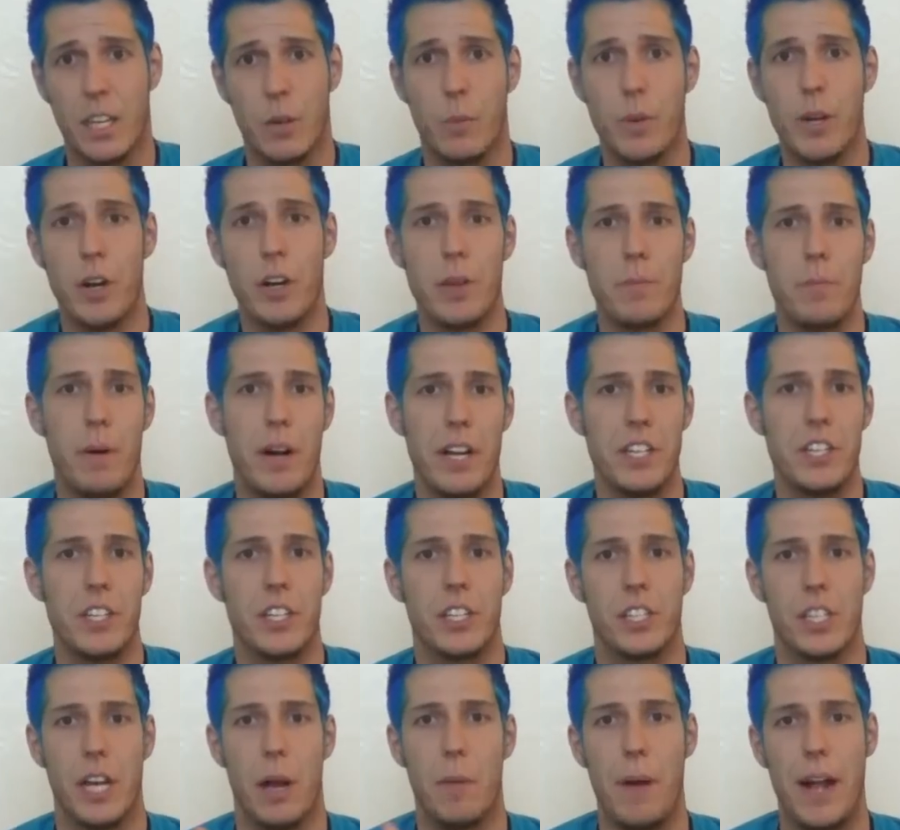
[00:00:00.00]
We don't need much,
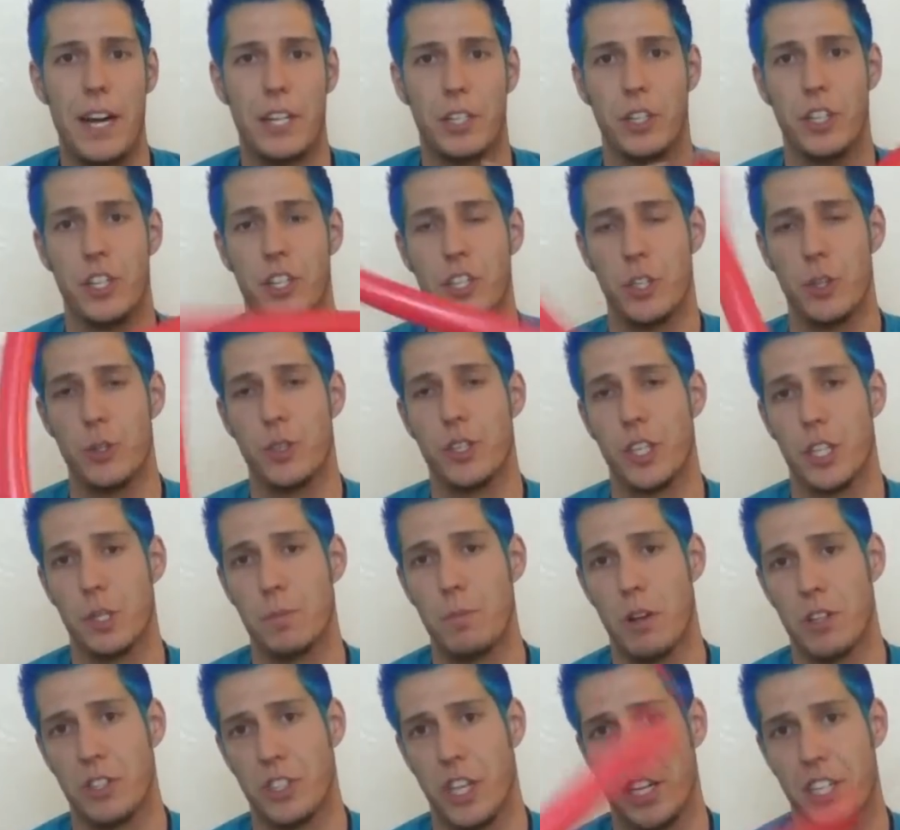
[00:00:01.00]
because I'm actually just using a
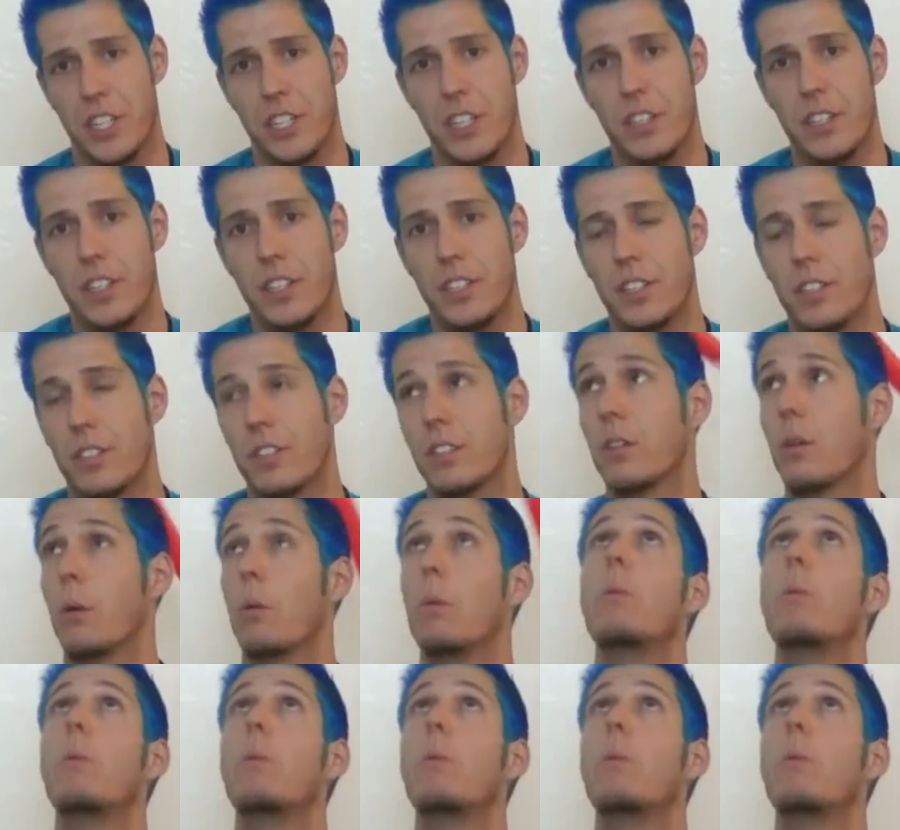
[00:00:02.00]
small section of this.